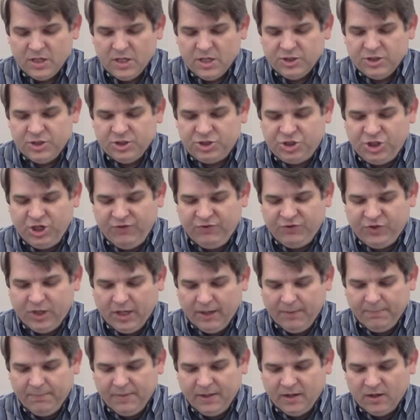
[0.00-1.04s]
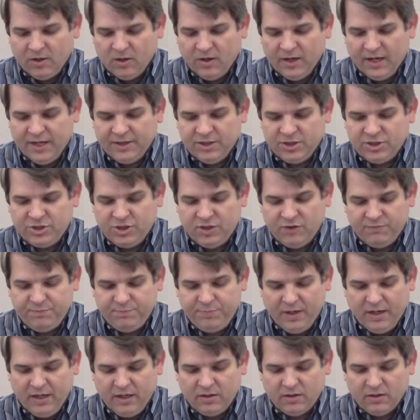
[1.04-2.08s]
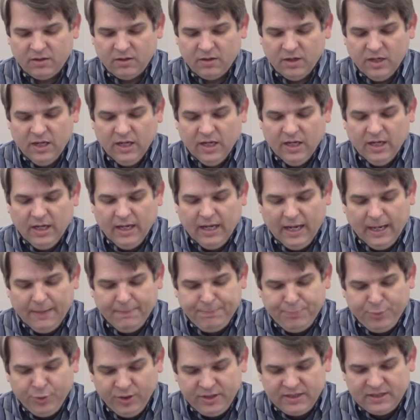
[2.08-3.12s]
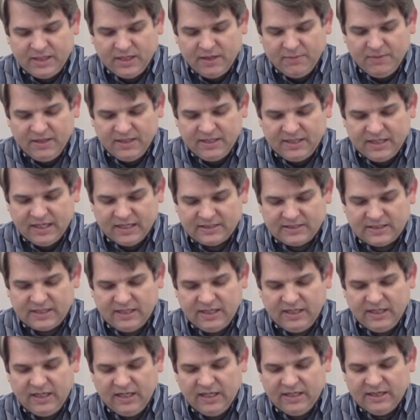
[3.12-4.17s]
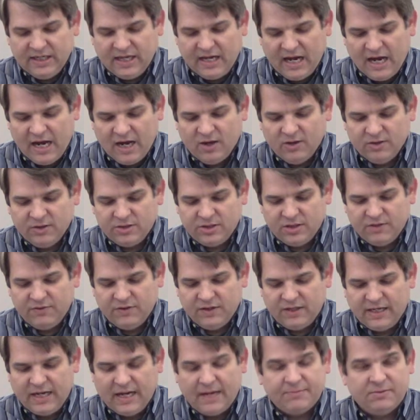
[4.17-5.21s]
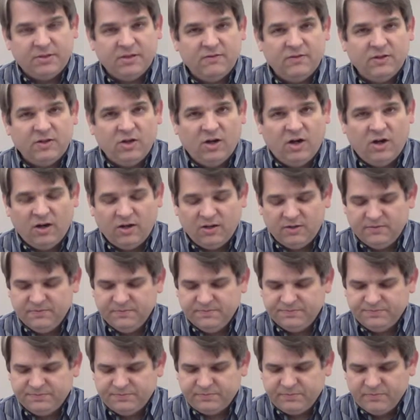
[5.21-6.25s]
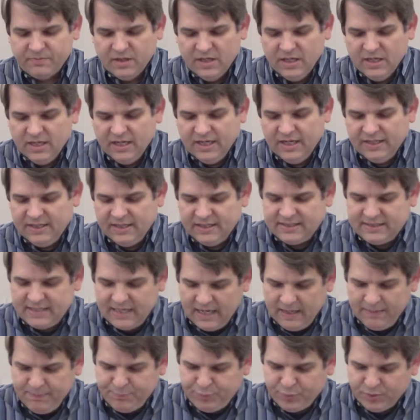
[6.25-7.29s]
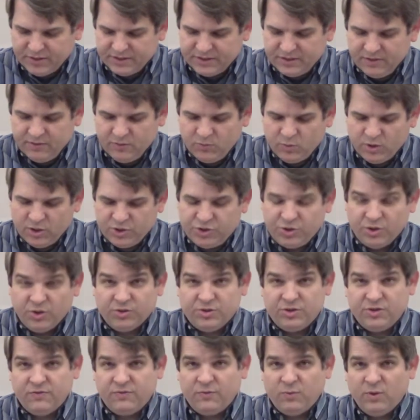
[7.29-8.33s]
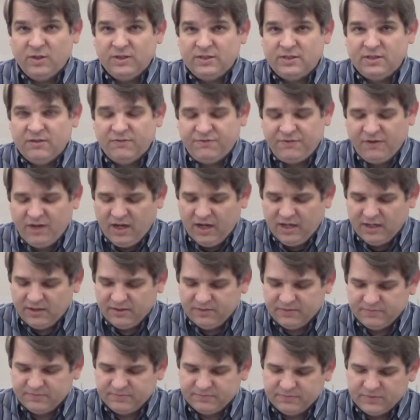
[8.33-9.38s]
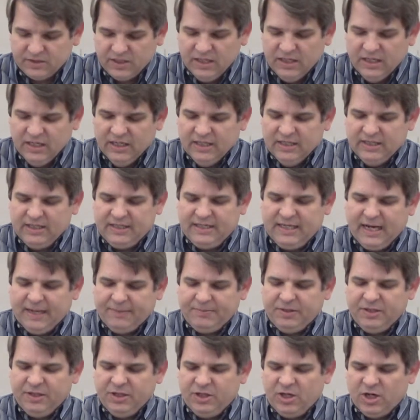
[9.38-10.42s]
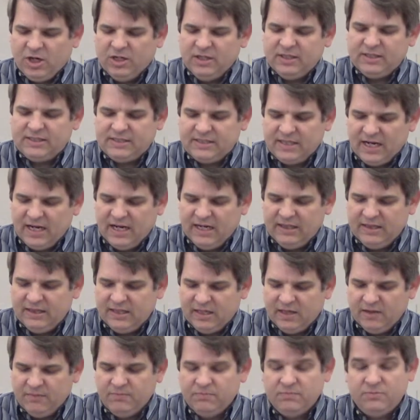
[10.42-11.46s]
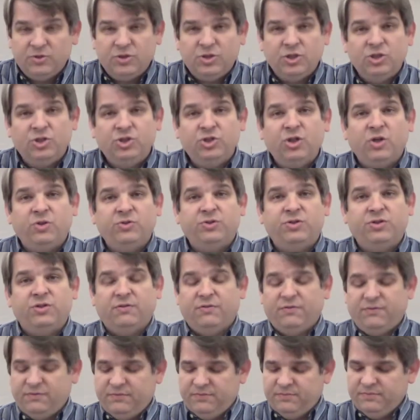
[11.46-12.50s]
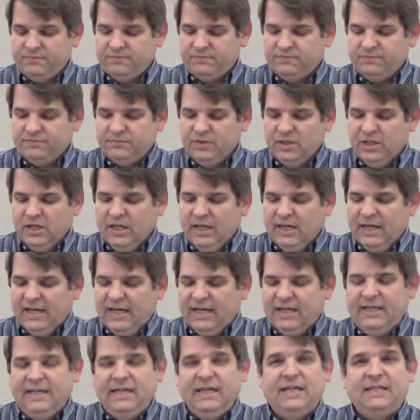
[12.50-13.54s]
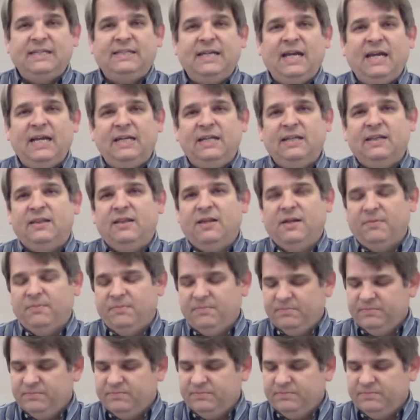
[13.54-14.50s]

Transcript: the chief cupbearer and the chief baker, and put them in custody in the house of the captain of the guard, in the same prison where Joseph was confined. The captain of the guard assigned them to Joseph, and he attended them